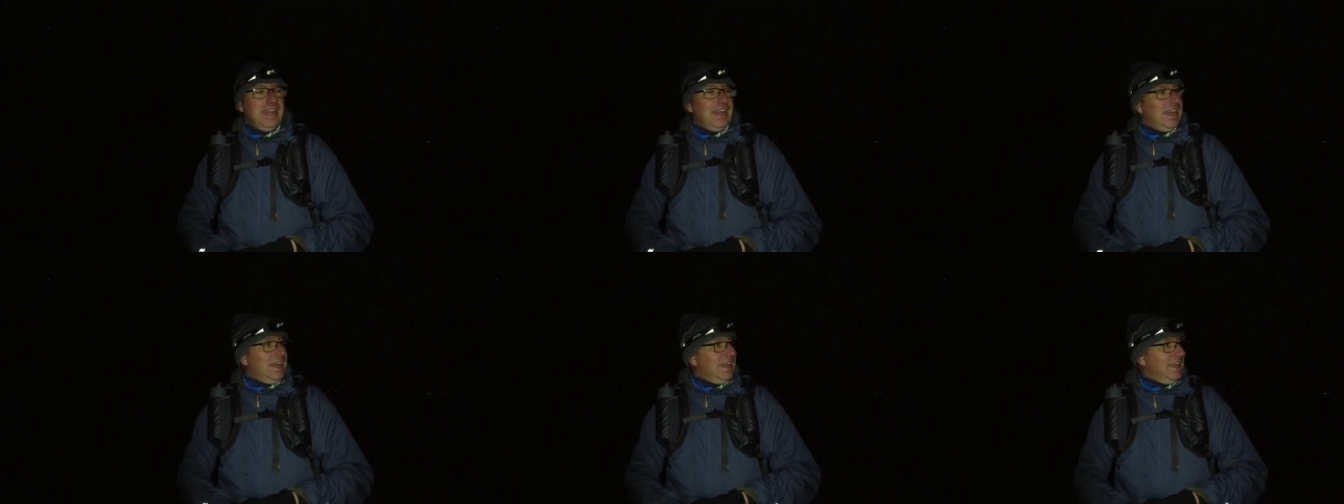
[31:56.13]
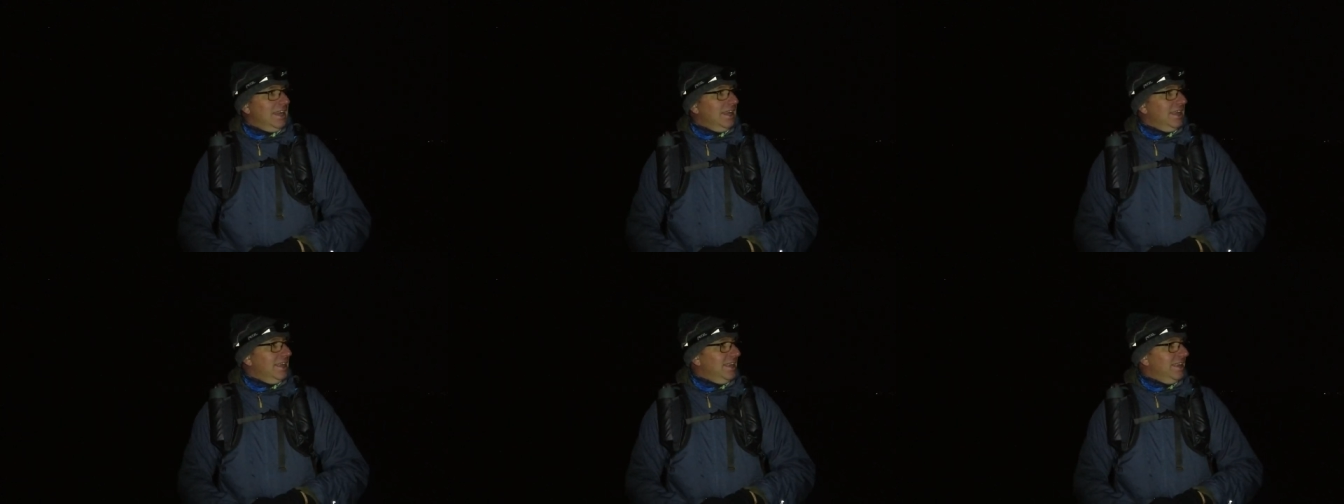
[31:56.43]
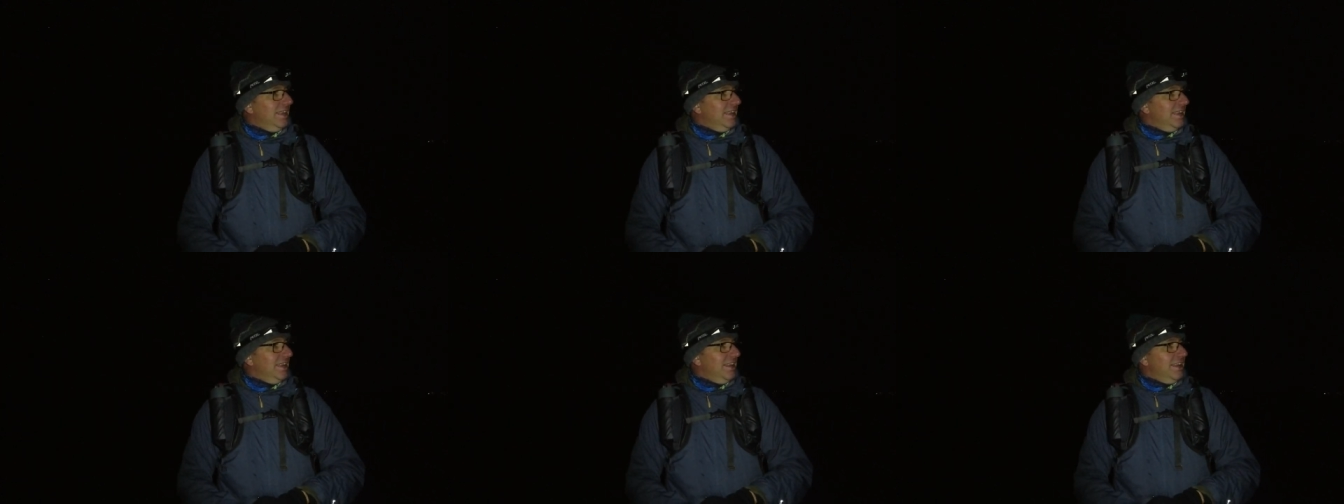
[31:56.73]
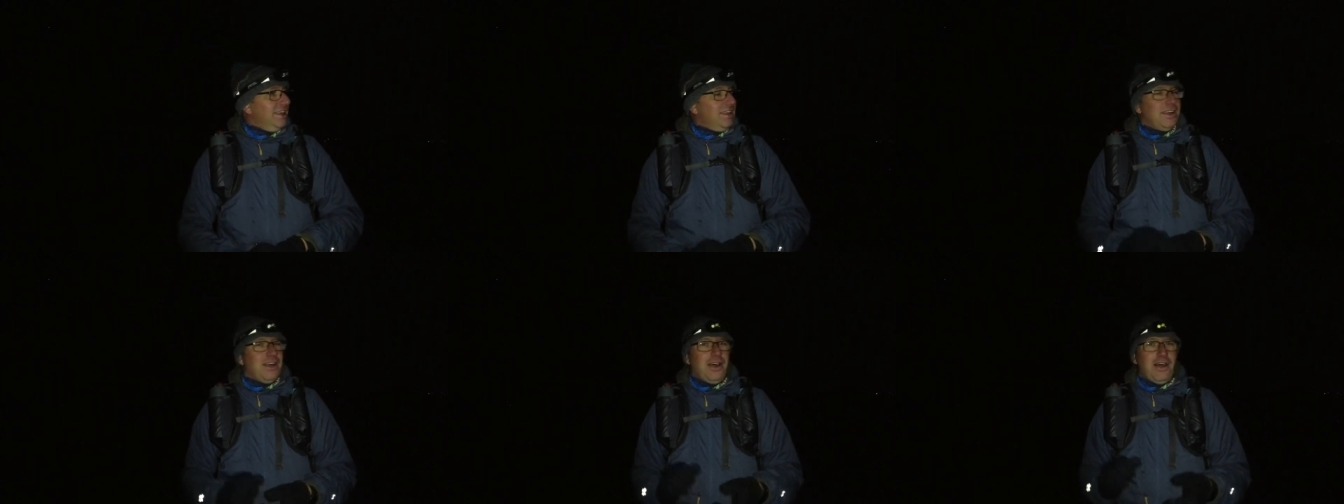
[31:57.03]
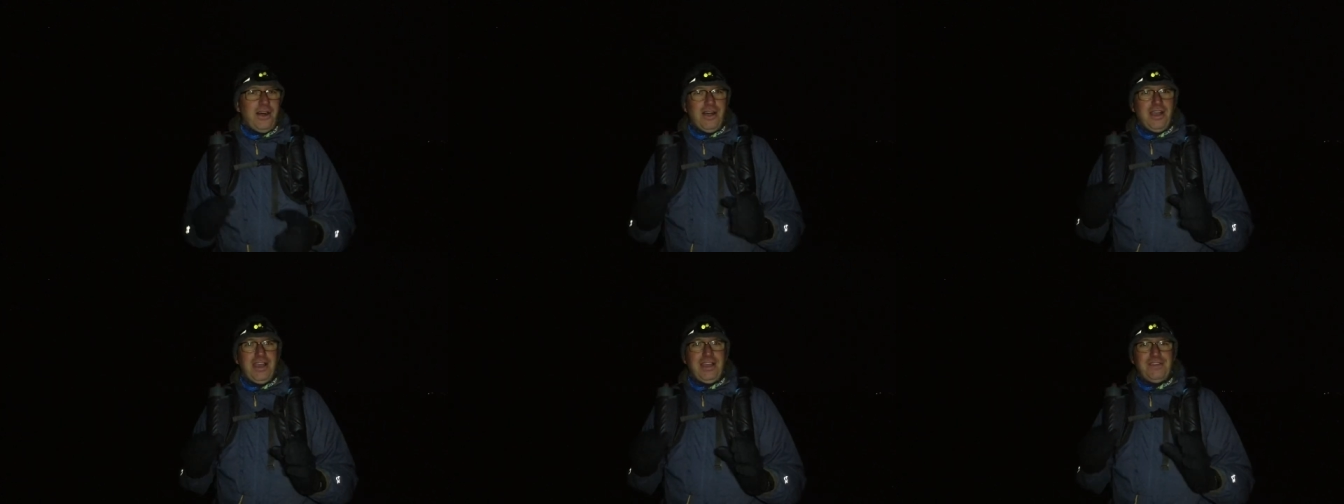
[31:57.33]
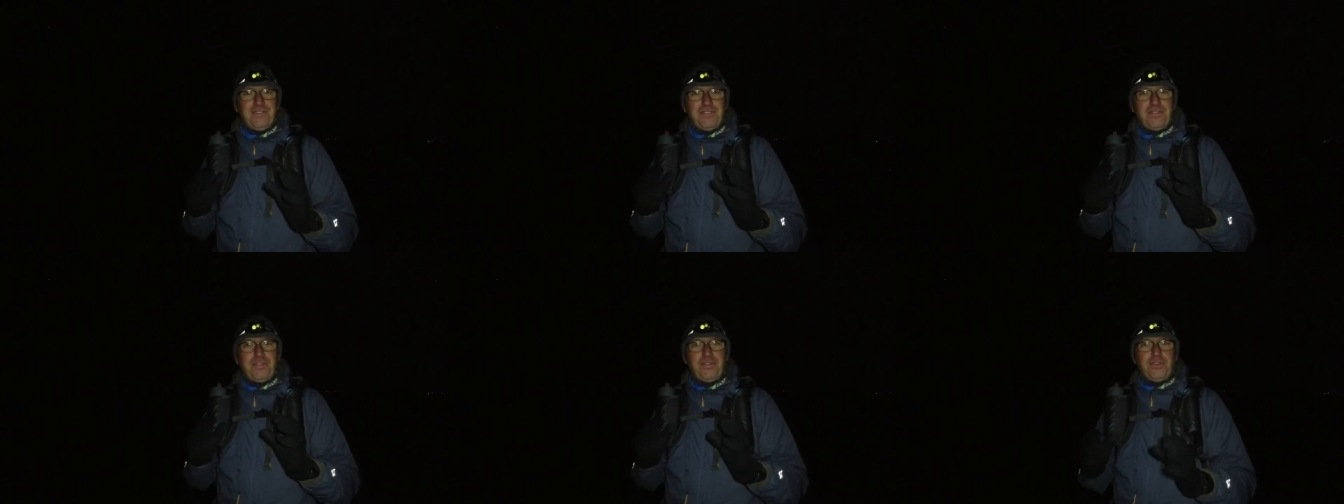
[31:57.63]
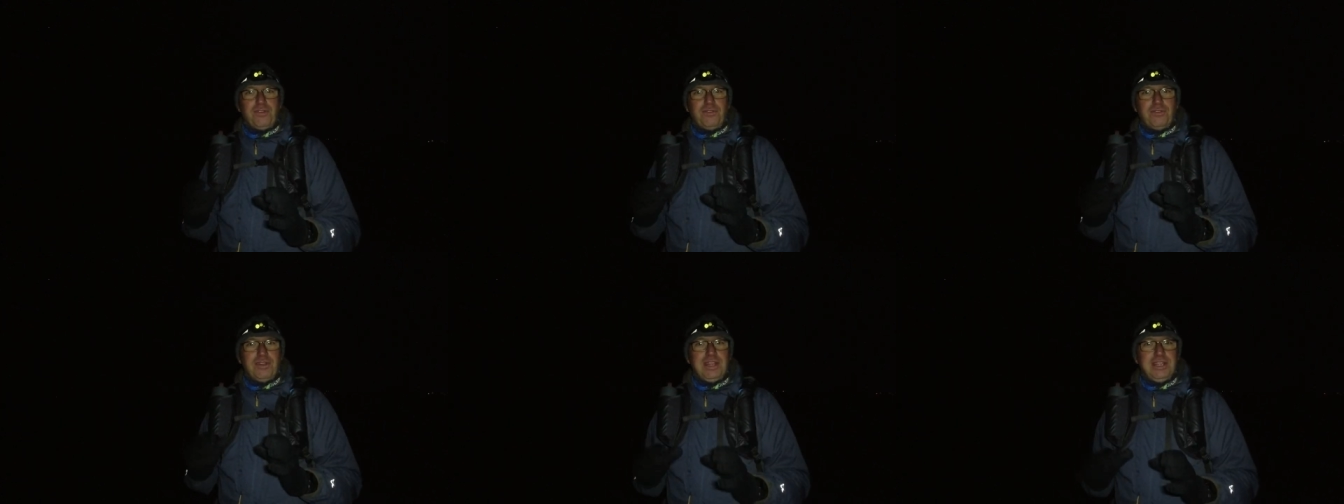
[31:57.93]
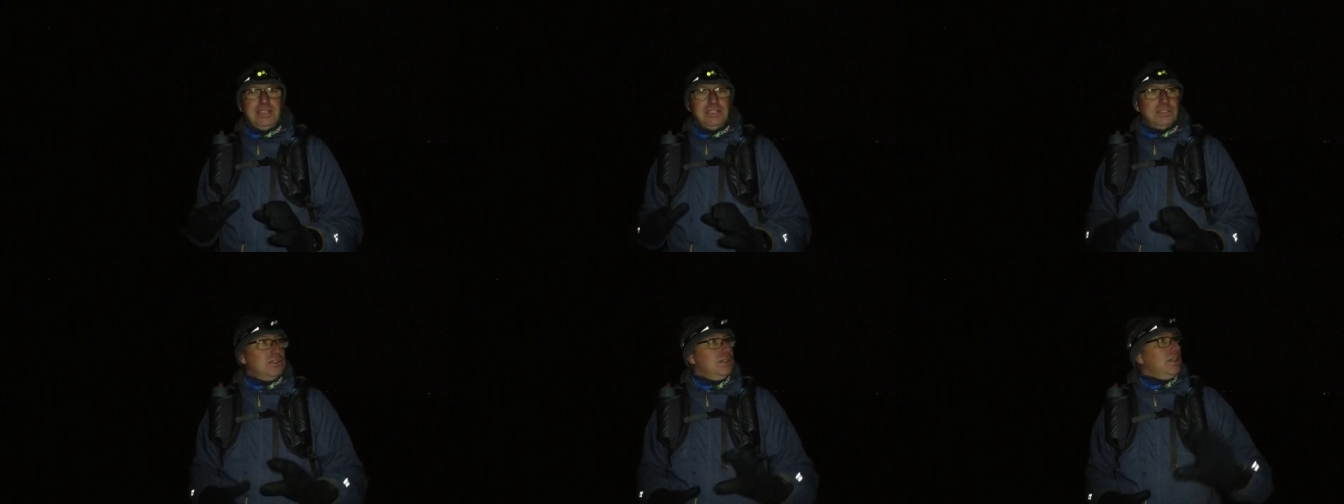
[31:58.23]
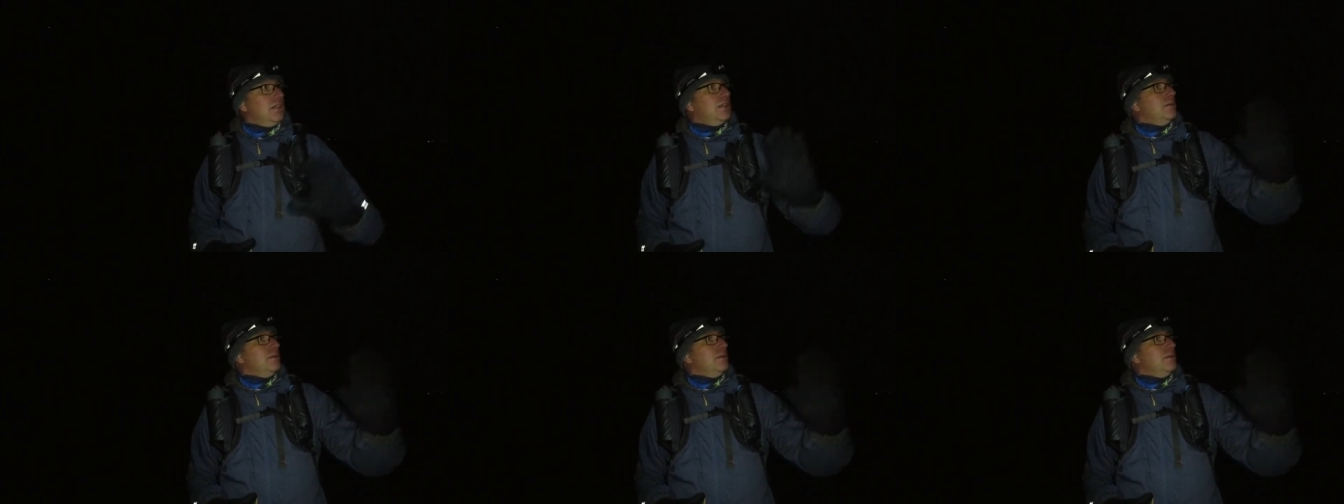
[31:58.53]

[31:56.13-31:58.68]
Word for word: I have thoroughly enjoyed it.